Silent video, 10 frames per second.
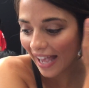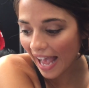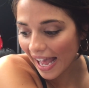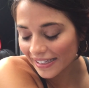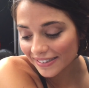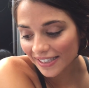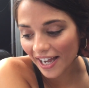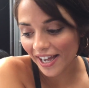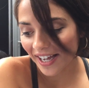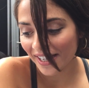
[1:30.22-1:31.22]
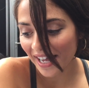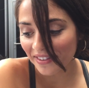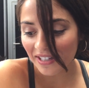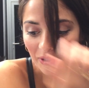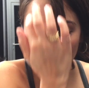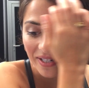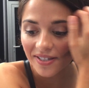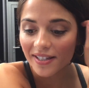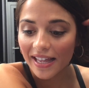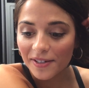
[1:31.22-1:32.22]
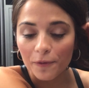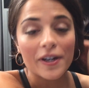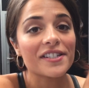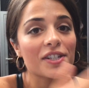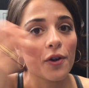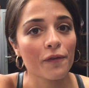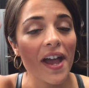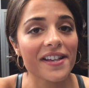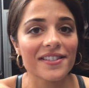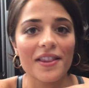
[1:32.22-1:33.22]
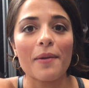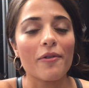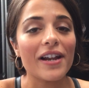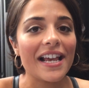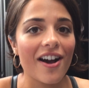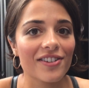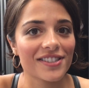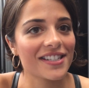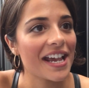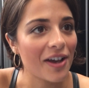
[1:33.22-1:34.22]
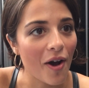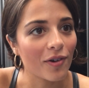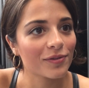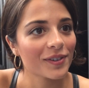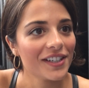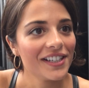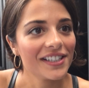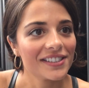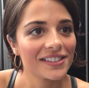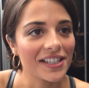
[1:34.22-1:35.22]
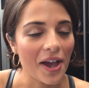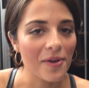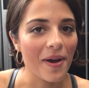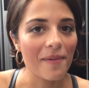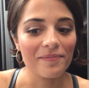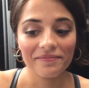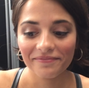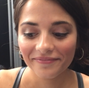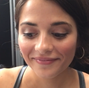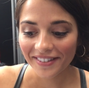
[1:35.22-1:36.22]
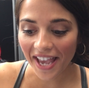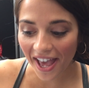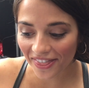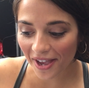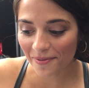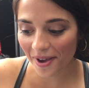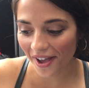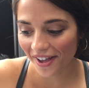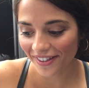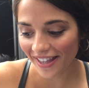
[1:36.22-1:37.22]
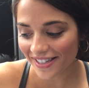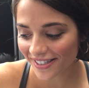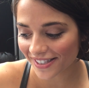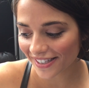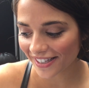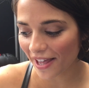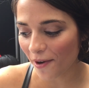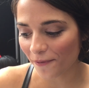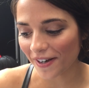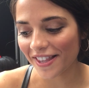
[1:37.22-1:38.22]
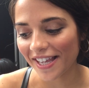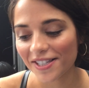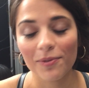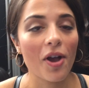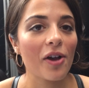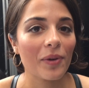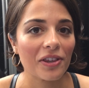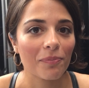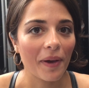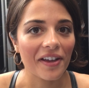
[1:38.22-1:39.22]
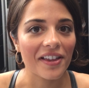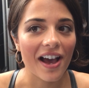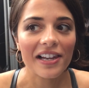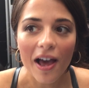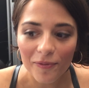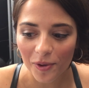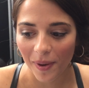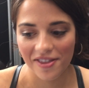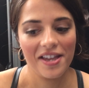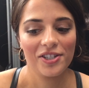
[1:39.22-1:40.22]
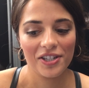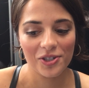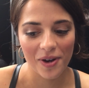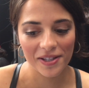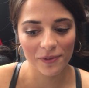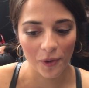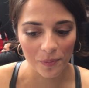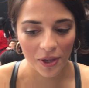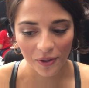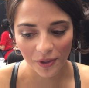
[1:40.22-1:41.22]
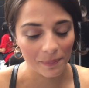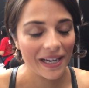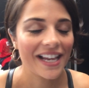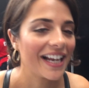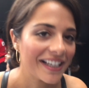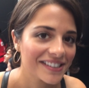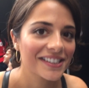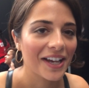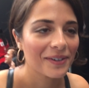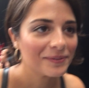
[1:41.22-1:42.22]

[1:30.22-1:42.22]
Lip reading: And in the winter they'd freeze to your face, so they were really hard to take off. So yeah, they're a funny thing to work with, but I love the way they can transform you completely. So